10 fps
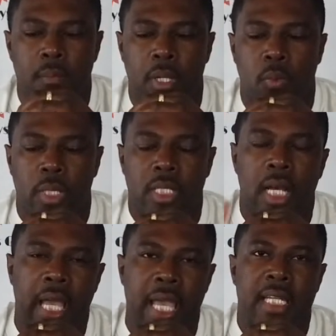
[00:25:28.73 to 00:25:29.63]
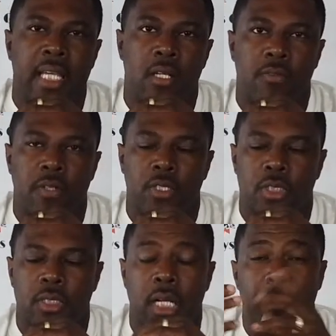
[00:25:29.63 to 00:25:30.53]
but with a handheld
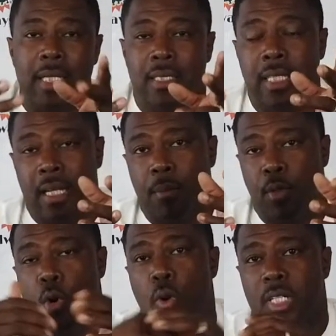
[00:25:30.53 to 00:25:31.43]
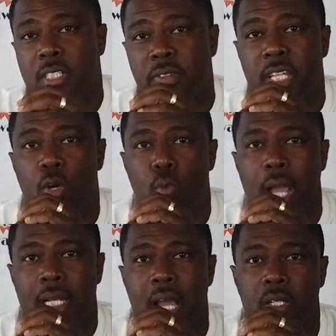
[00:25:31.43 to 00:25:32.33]
version. And I'm recording this video
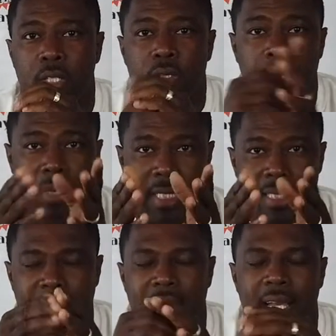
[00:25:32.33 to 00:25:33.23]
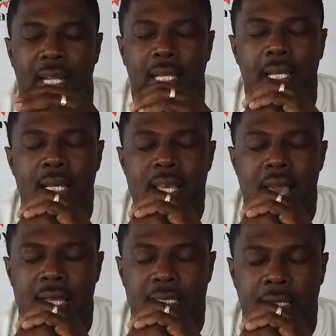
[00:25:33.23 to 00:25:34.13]
right now I'm looking at it.
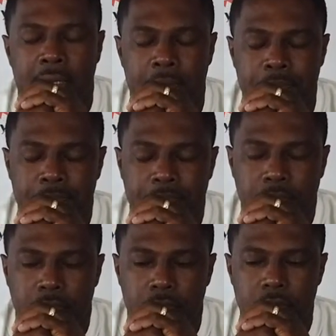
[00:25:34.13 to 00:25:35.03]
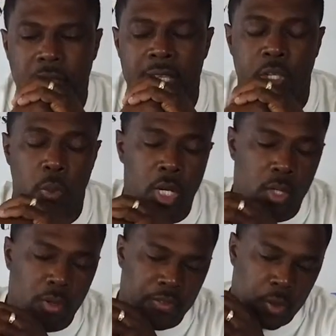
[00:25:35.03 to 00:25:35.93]
And so we're
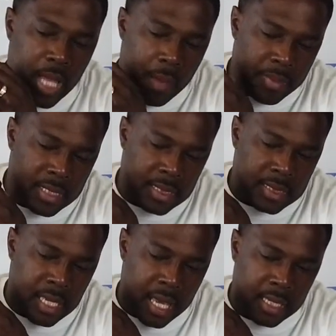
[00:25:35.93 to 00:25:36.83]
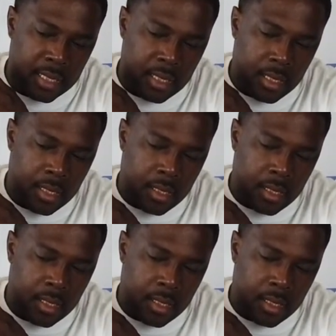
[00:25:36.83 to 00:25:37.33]
going to review that piece of tech